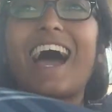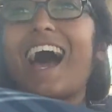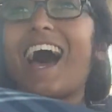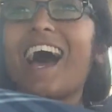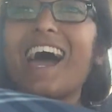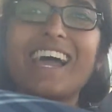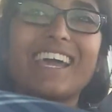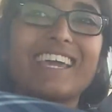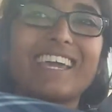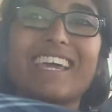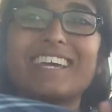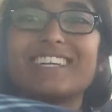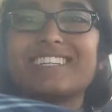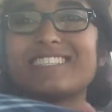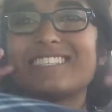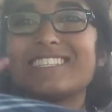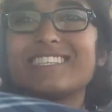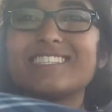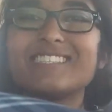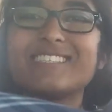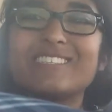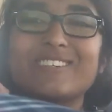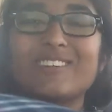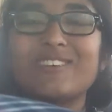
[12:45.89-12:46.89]
I get
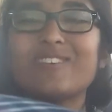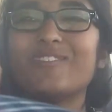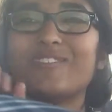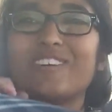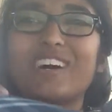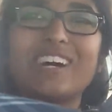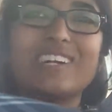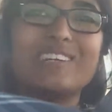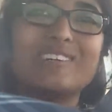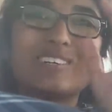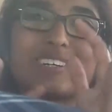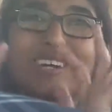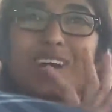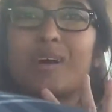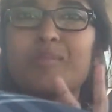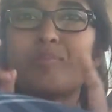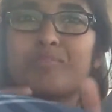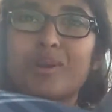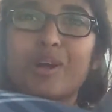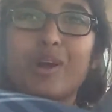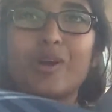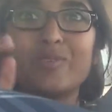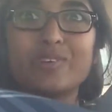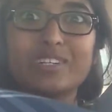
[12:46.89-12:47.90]
to do Final Cut
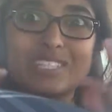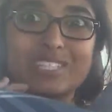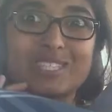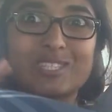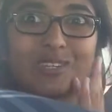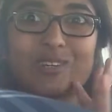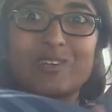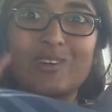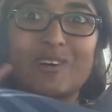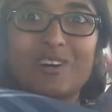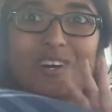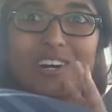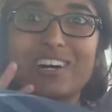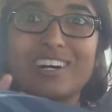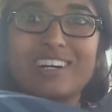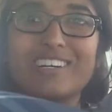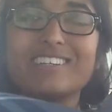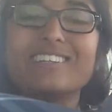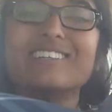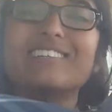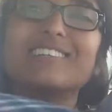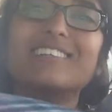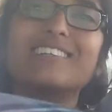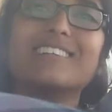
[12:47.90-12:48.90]
Pro in school!